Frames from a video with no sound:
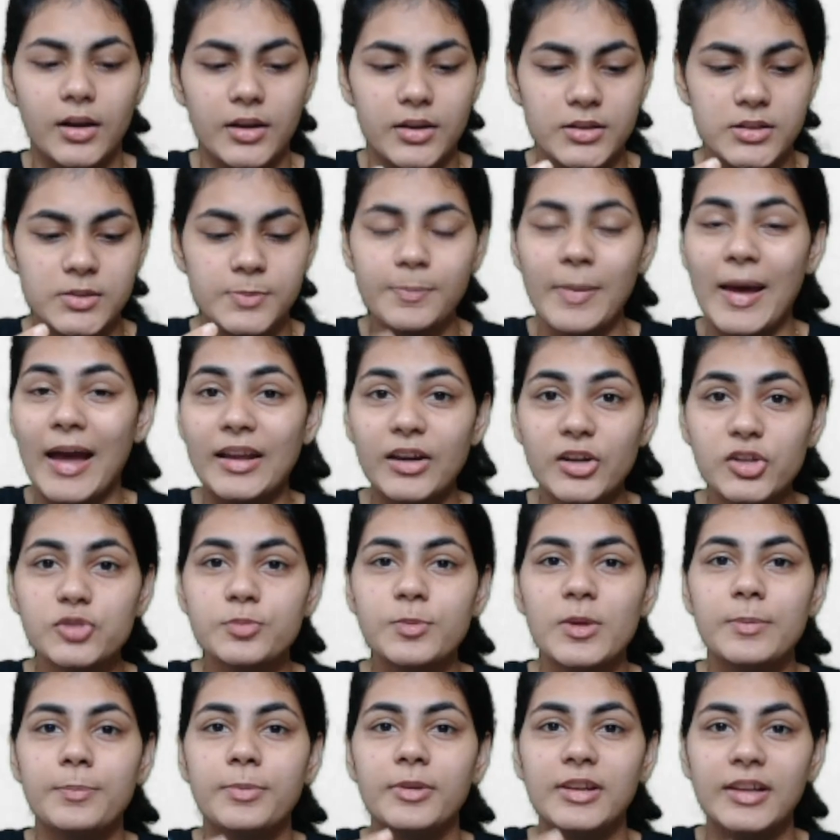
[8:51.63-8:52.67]
Spanish
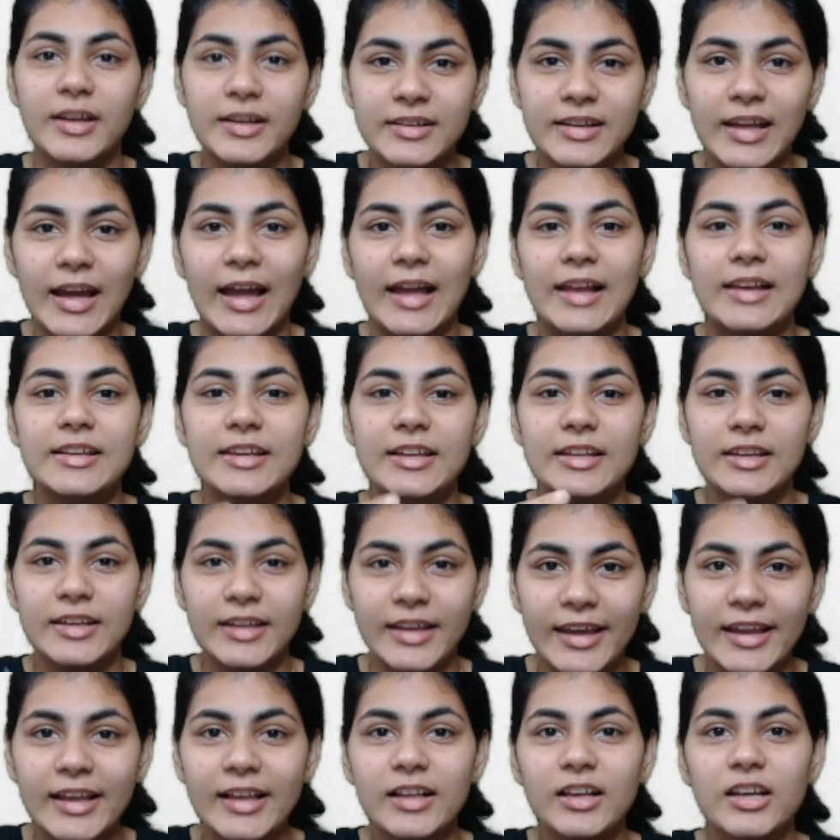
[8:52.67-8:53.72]
people, Italian,
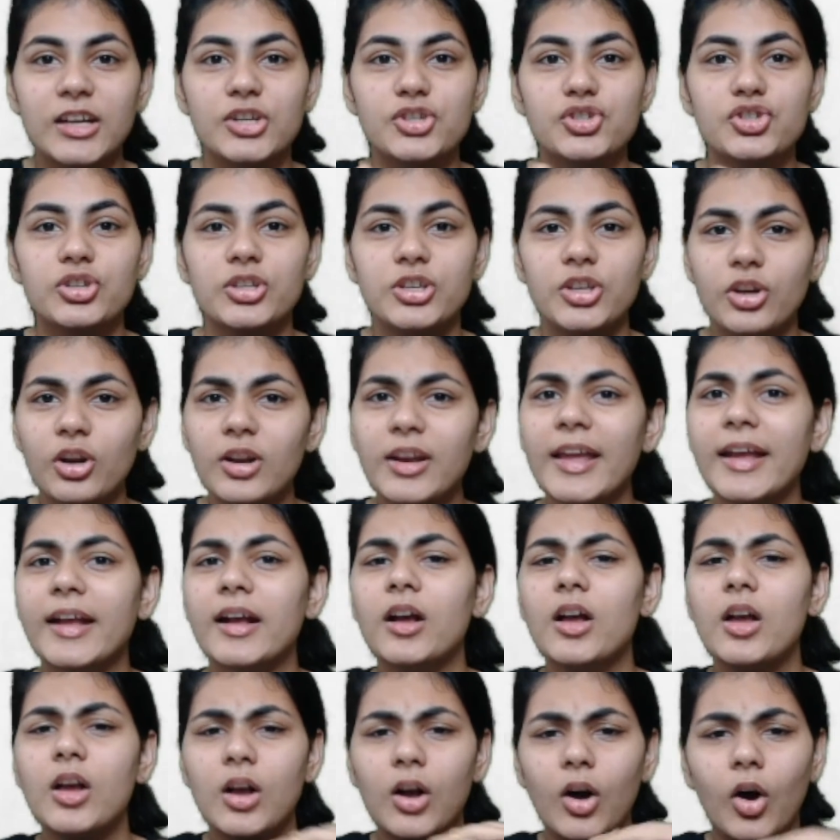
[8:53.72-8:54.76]
English, like
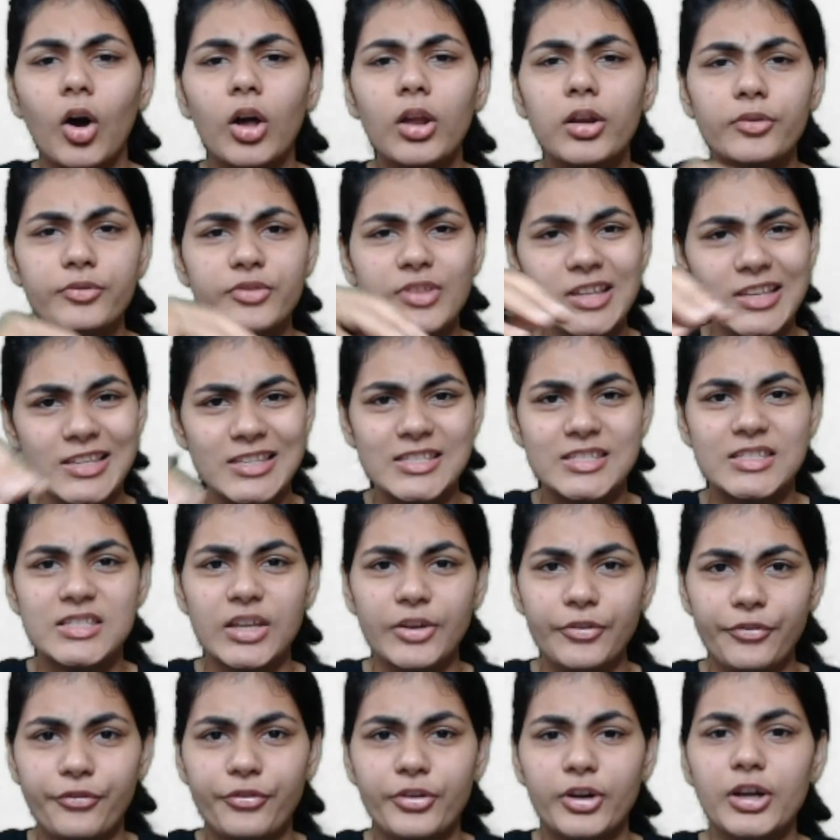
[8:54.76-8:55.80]
all of these
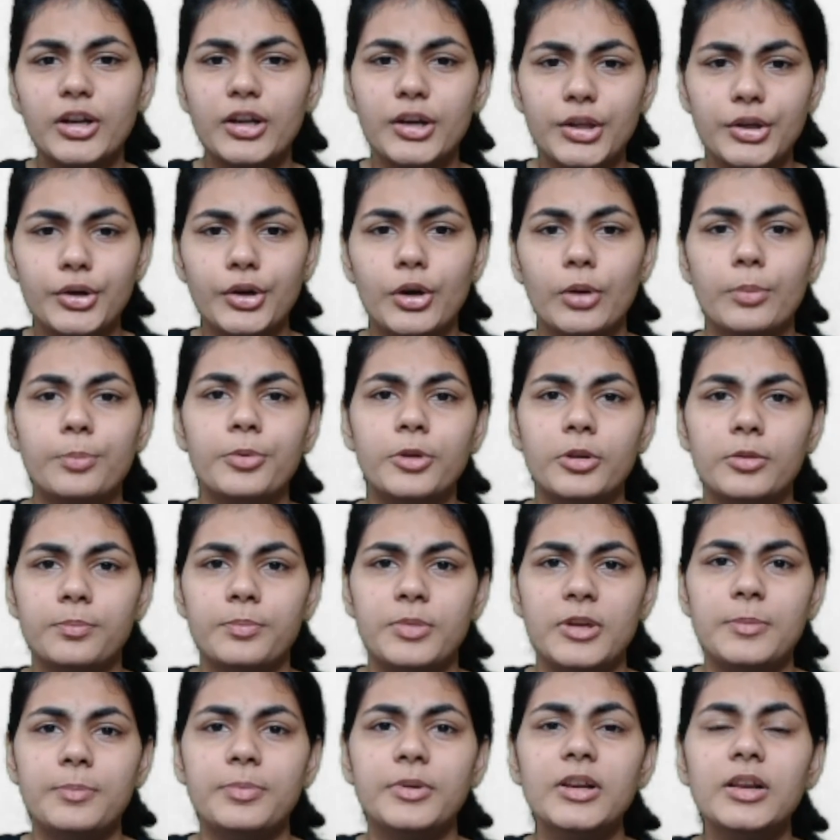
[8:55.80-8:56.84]
different European
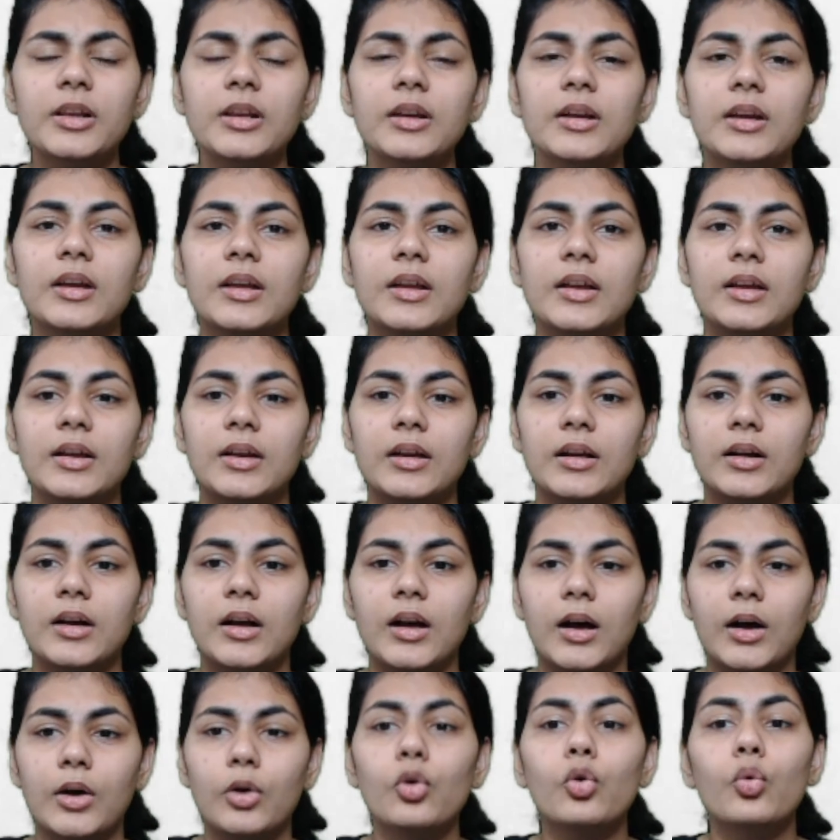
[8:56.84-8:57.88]
people
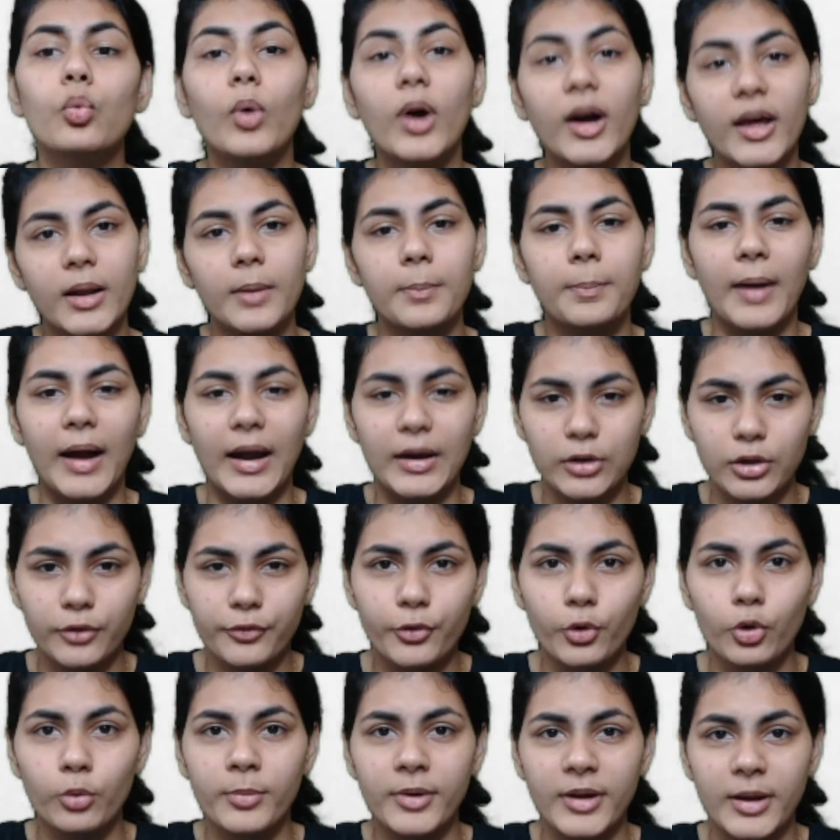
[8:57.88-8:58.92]
who were a part of
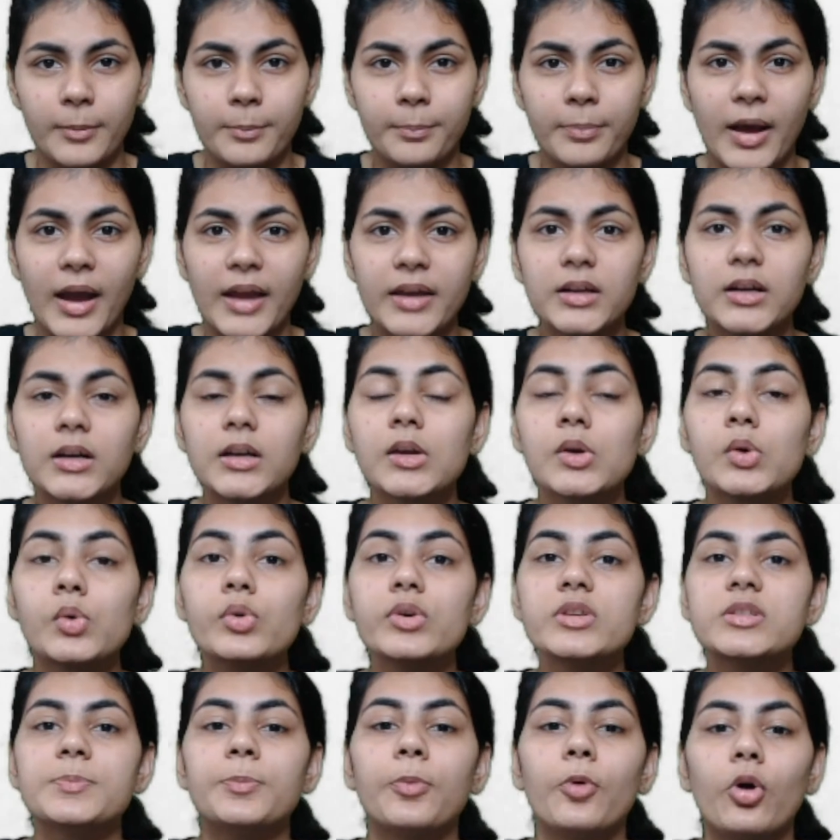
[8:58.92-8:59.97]
Roman Empire,
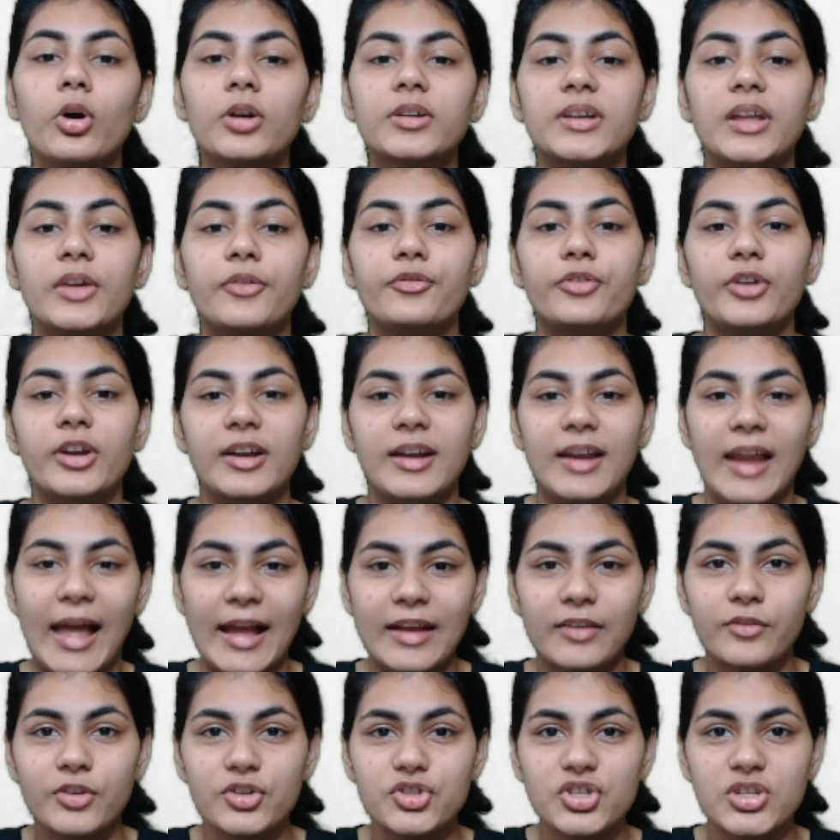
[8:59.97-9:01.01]
who spoke different
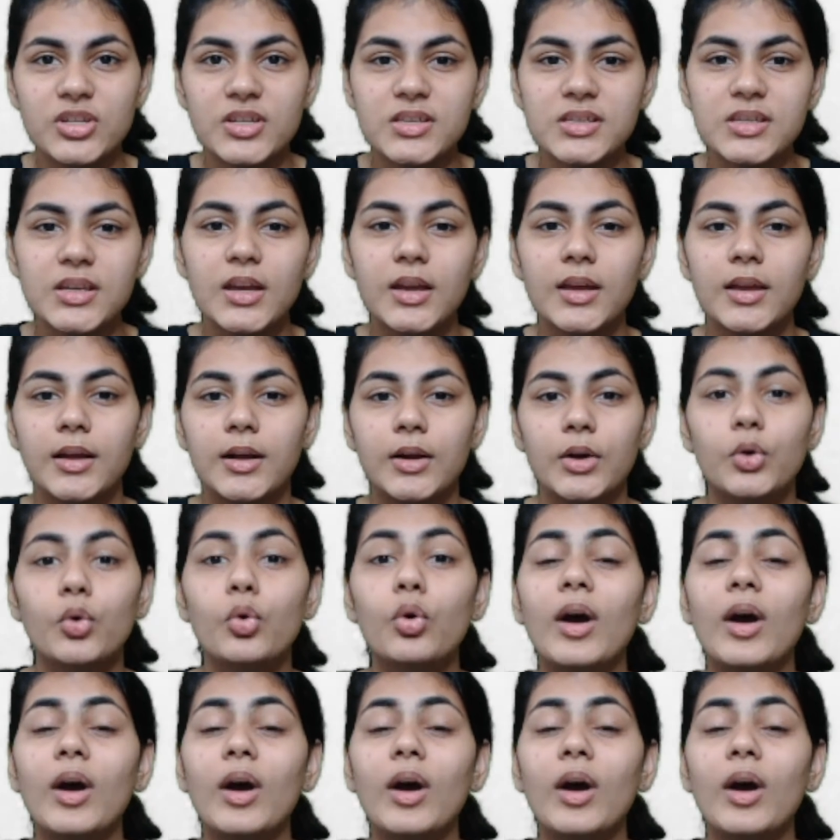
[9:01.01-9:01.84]
languages, who